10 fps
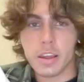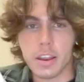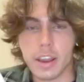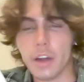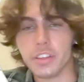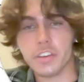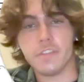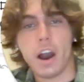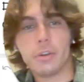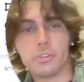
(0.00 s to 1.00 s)
Now, the
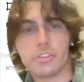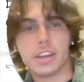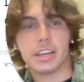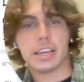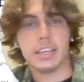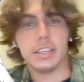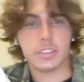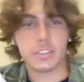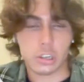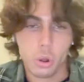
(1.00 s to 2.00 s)
final thing
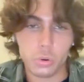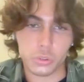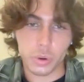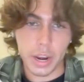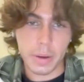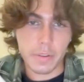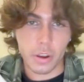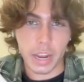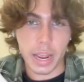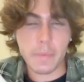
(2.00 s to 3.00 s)
is the close rate,
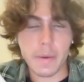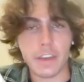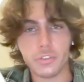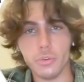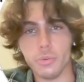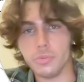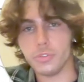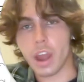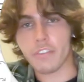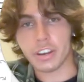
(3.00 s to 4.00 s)
okay? If you
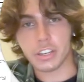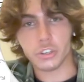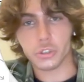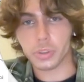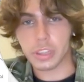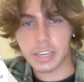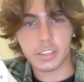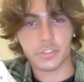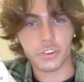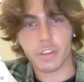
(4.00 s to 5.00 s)
don't have any issues with leads,
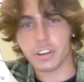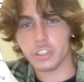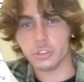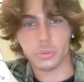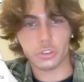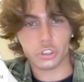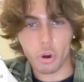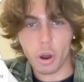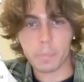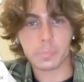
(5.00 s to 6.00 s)
if you don't have any issues with
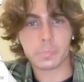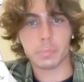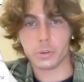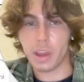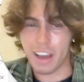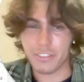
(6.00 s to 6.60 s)
show up, but you have